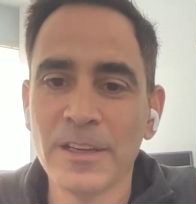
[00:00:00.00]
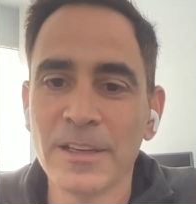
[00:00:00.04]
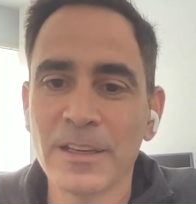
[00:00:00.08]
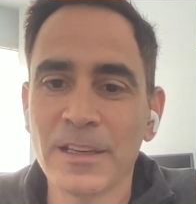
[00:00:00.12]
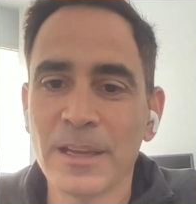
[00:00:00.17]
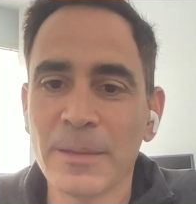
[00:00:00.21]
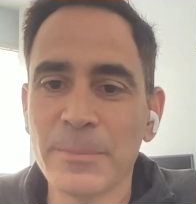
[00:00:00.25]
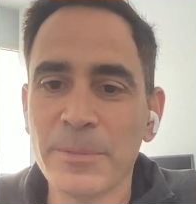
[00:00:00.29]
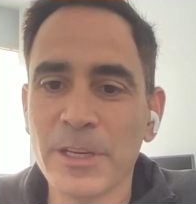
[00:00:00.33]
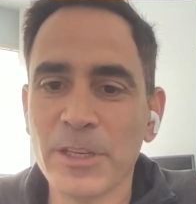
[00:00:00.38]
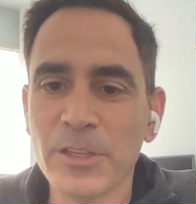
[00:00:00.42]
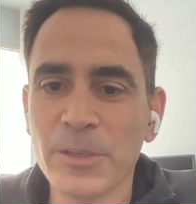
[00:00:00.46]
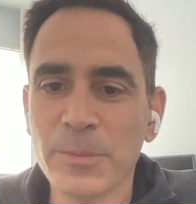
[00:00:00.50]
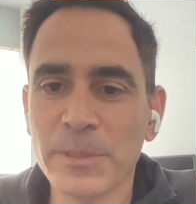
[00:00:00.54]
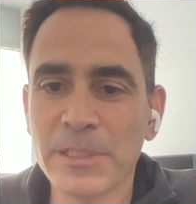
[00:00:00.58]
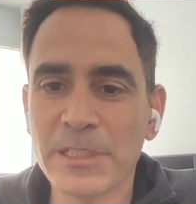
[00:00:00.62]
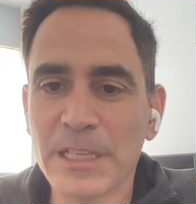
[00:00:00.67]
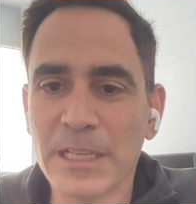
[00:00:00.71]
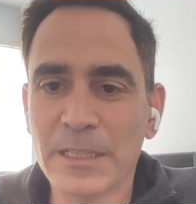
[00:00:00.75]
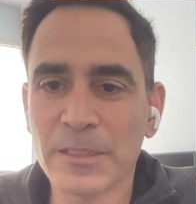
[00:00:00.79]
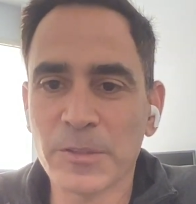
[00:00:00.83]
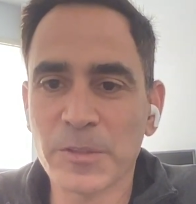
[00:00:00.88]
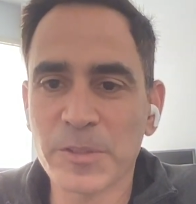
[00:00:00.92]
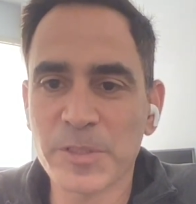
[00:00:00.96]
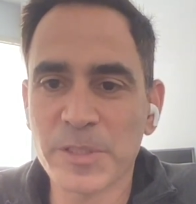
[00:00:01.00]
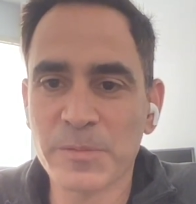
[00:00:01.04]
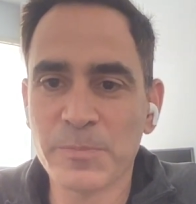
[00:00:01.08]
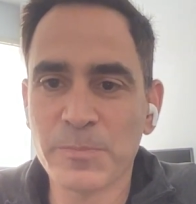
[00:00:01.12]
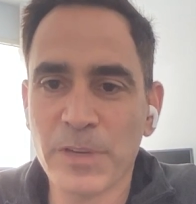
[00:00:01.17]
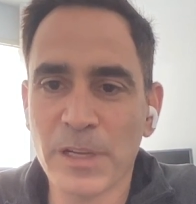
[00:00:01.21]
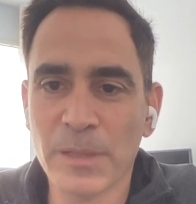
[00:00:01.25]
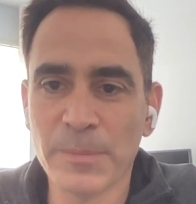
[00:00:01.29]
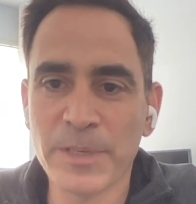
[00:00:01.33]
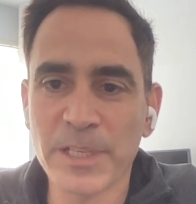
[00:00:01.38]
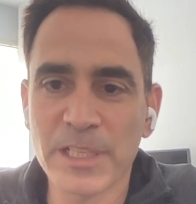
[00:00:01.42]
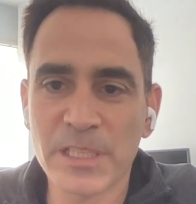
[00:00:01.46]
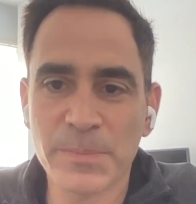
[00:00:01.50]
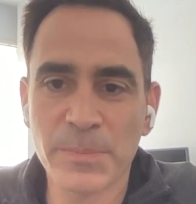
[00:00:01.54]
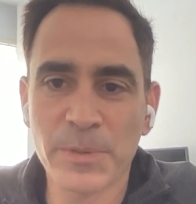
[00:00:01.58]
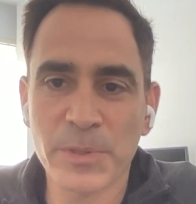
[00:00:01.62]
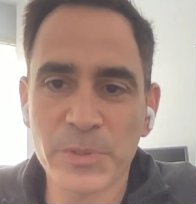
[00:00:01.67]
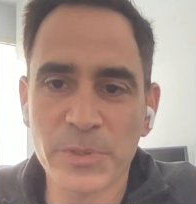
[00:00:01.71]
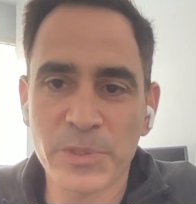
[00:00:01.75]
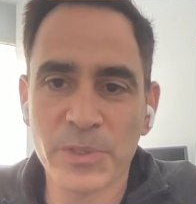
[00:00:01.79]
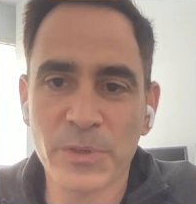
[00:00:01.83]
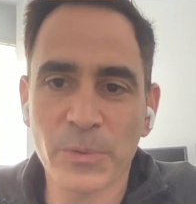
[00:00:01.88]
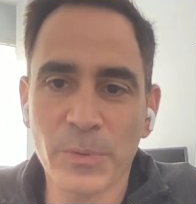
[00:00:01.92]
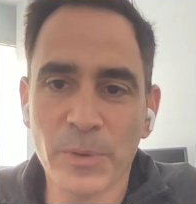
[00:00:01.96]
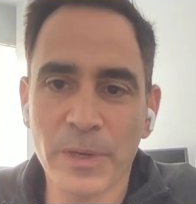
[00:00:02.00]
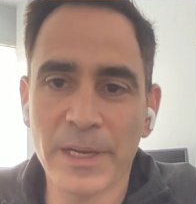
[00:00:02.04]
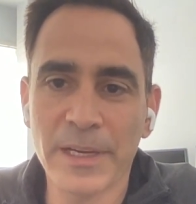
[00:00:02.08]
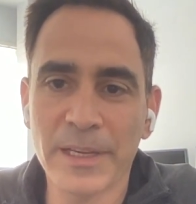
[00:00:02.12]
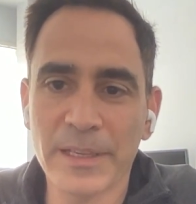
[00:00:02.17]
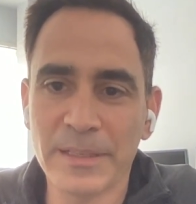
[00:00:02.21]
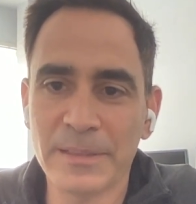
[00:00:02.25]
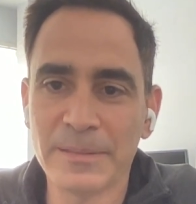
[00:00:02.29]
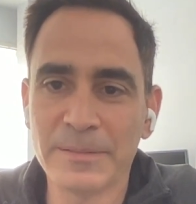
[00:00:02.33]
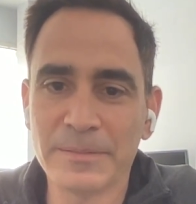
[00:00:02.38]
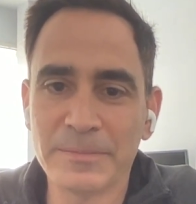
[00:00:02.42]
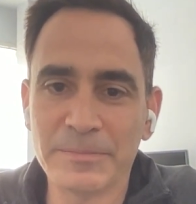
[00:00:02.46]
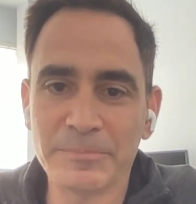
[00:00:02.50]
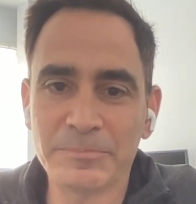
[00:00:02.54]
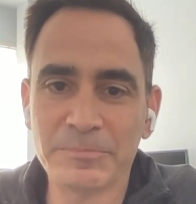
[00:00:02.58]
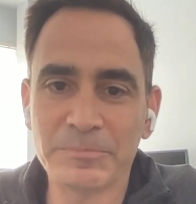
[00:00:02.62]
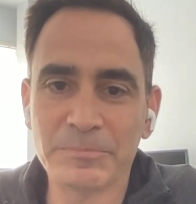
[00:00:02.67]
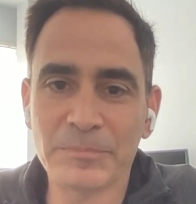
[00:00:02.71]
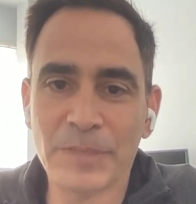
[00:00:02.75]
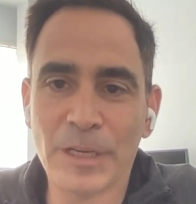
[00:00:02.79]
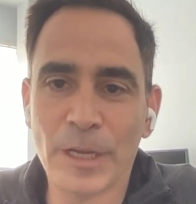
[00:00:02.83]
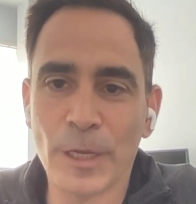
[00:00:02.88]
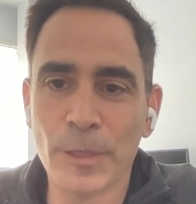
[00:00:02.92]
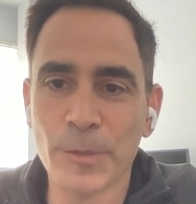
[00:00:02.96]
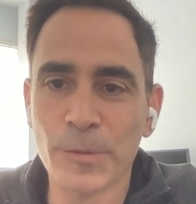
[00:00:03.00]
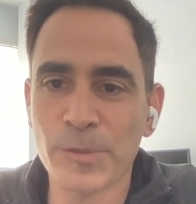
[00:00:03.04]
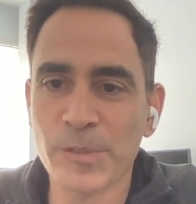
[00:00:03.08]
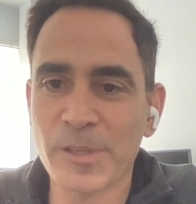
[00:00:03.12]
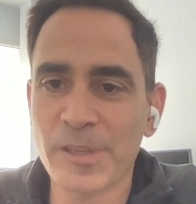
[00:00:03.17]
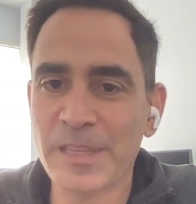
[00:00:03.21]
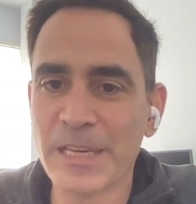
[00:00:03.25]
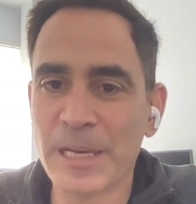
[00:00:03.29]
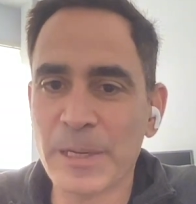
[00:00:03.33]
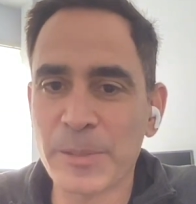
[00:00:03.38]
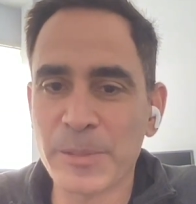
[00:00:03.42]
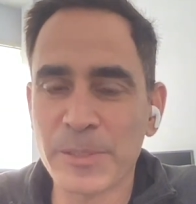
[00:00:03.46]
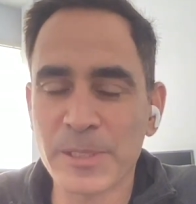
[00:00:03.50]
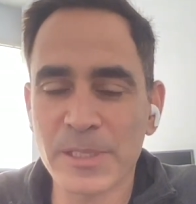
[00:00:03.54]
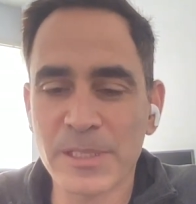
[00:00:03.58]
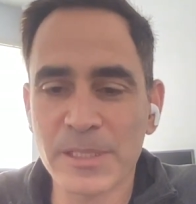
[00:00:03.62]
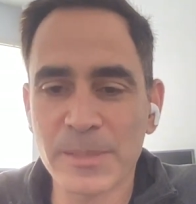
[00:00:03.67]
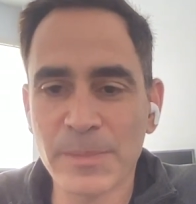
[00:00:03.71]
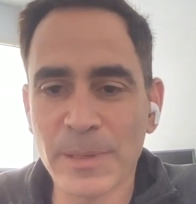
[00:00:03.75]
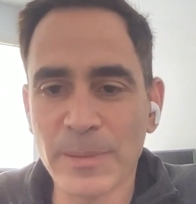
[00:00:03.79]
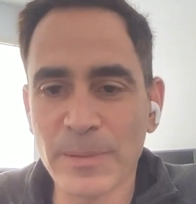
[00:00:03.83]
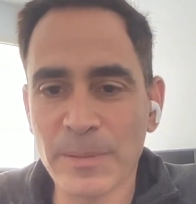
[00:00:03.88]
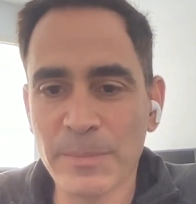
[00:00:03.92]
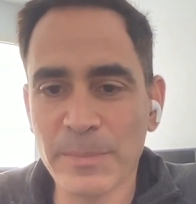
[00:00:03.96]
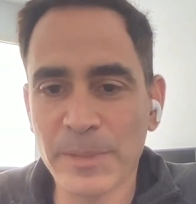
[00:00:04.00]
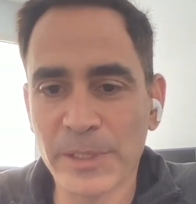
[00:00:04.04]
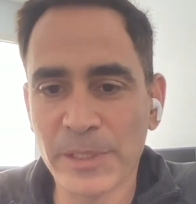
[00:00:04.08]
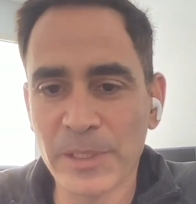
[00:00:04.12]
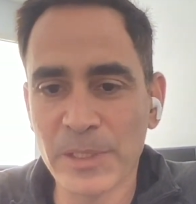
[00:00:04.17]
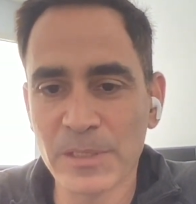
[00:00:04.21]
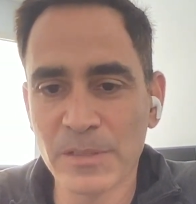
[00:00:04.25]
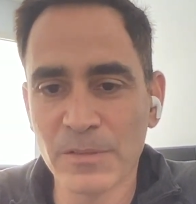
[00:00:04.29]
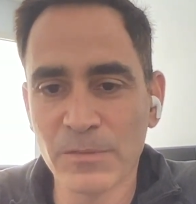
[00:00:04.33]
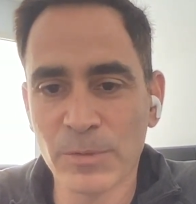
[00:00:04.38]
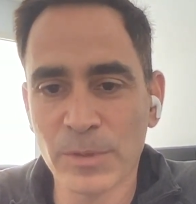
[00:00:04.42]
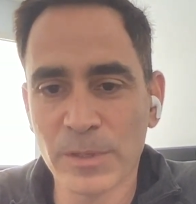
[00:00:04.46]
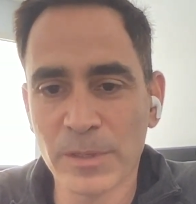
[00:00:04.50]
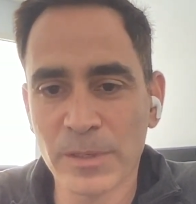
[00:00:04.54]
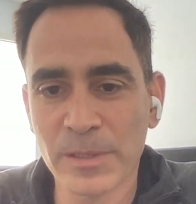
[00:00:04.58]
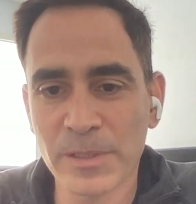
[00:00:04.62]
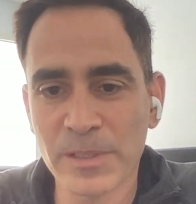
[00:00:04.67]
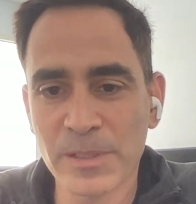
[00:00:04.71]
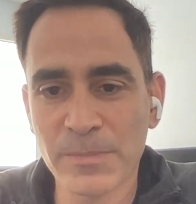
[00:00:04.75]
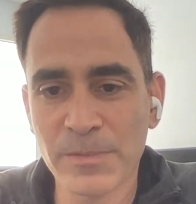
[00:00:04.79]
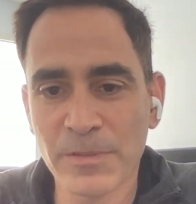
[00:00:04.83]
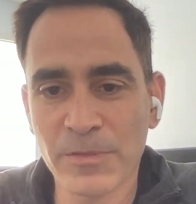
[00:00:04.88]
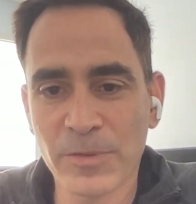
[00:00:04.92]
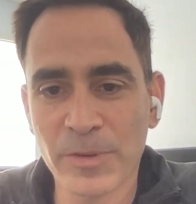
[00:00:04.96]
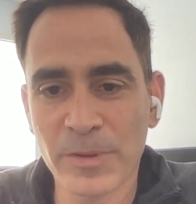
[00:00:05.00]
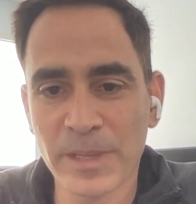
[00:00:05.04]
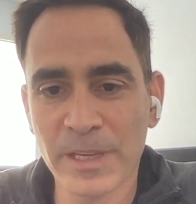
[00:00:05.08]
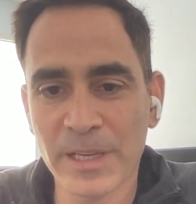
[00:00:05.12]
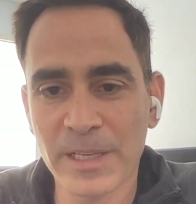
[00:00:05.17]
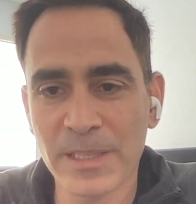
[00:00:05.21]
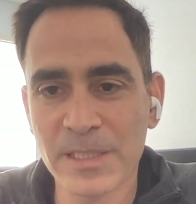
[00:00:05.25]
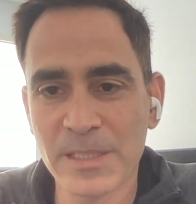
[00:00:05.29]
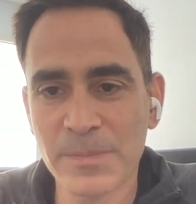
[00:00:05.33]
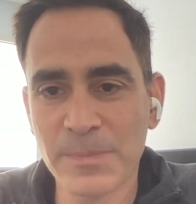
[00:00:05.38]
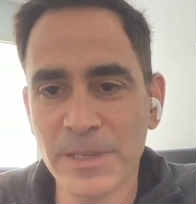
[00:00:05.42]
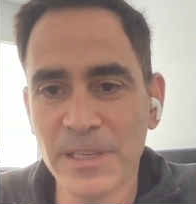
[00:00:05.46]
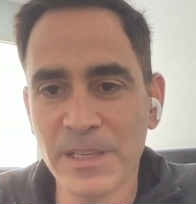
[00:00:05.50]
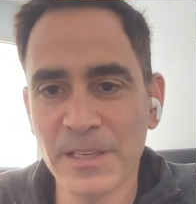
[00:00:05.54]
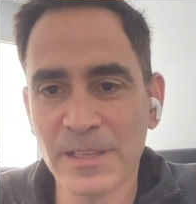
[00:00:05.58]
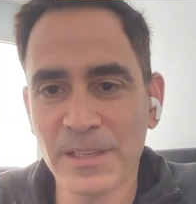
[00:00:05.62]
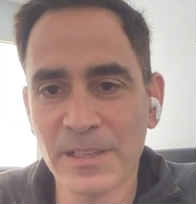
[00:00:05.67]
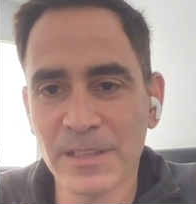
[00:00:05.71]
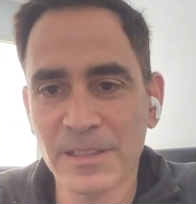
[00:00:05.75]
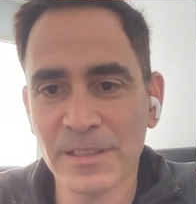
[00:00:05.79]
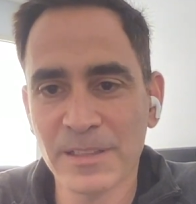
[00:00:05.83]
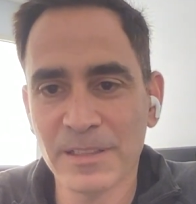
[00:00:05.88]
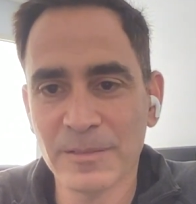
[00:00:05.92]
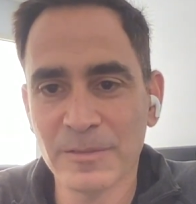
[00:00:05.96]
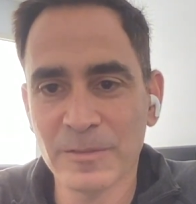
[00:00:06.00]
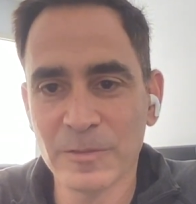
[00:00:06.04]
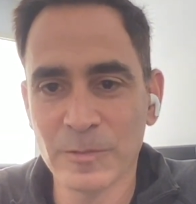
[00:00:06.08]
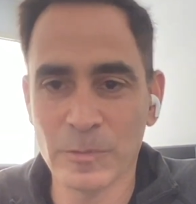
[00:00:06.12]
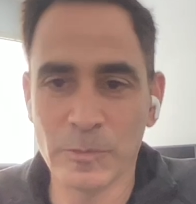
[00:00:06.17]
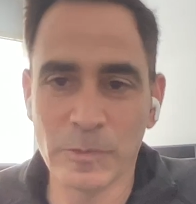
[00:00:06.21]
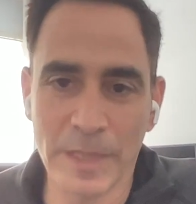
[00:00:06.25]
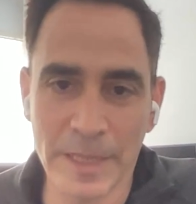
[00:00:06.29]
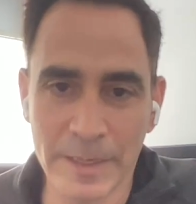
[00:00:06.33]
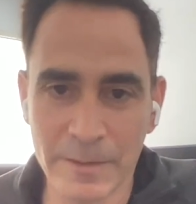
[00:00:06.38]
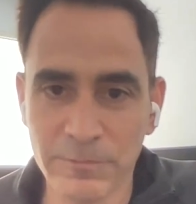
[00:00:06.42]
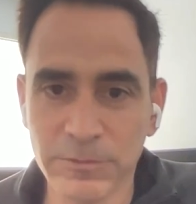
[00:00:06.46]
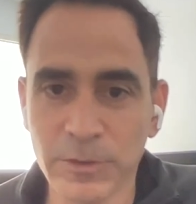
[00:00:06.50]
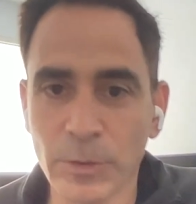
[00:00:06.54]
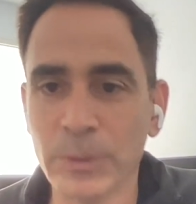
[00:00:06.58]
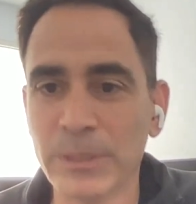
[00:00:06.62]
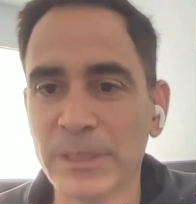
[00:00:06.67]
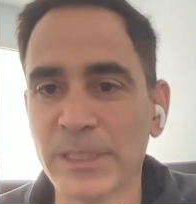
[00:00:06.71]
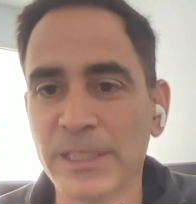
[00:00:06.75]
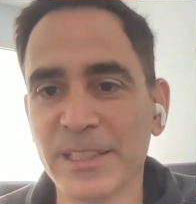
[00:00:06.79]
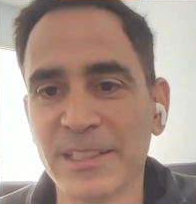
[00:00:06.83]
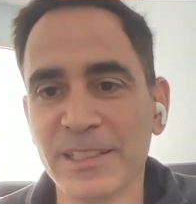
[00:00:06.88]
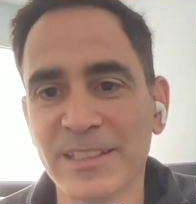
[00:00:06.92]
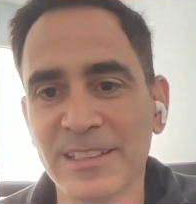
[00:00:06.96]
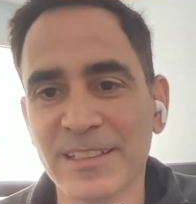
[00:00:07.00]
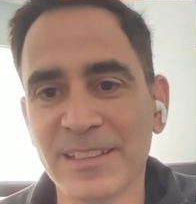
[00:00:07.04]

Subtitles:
I mean, a human toddler is probably exposed to what? Hundreds of thousands, maybe millions of words before they can speak, like fluently.